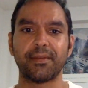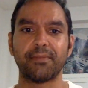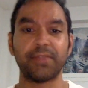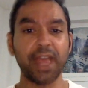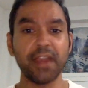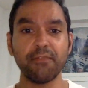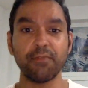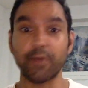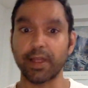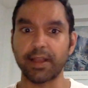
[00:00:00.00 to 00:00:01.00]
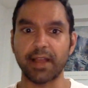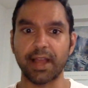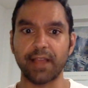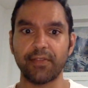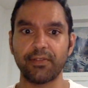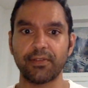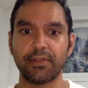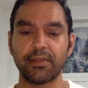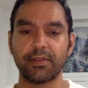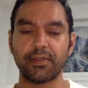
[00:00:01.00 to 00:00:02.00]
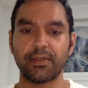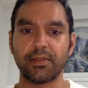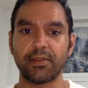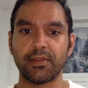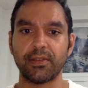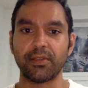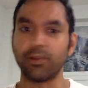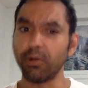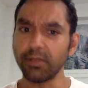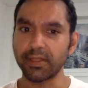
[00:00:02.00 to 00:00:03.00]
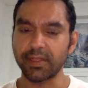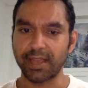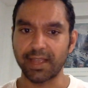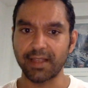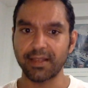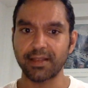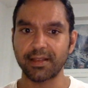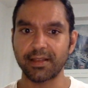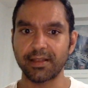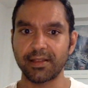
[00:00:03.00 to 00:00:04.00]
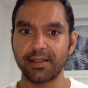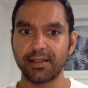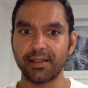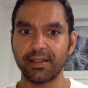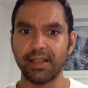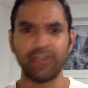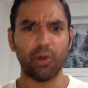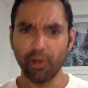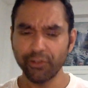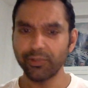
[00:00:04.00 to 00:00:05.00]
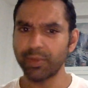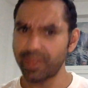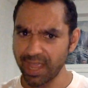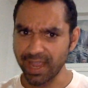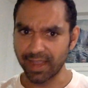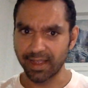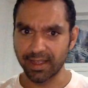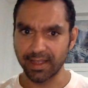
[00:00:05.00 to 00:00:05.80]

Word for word: But then we recognize the golden thing is also a thing